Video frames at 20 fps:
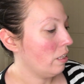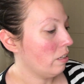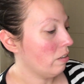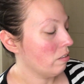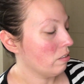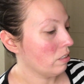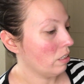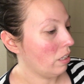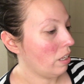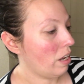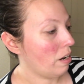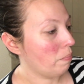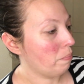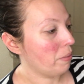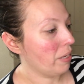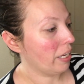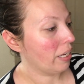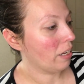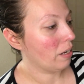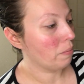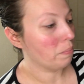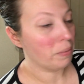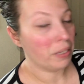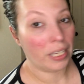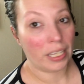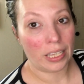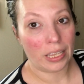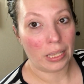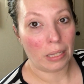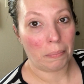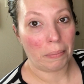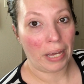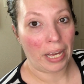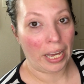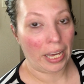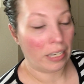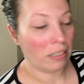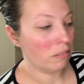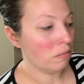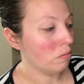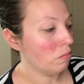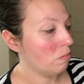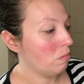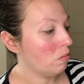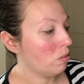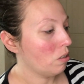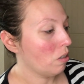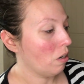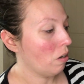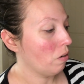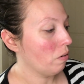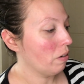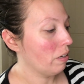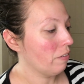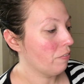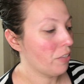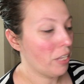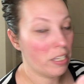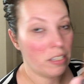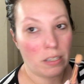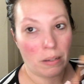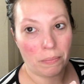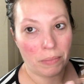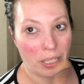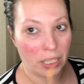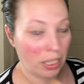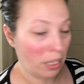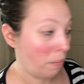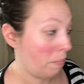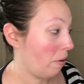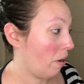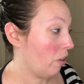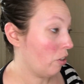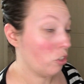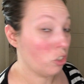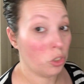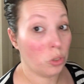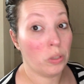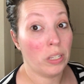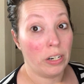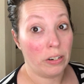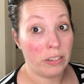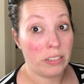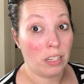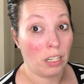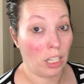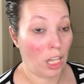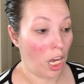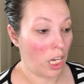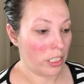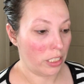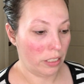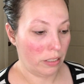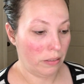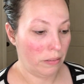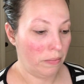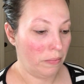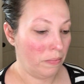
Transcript: there's a lot of pickup in the pan, so if that's something that bothers you, there is a lot.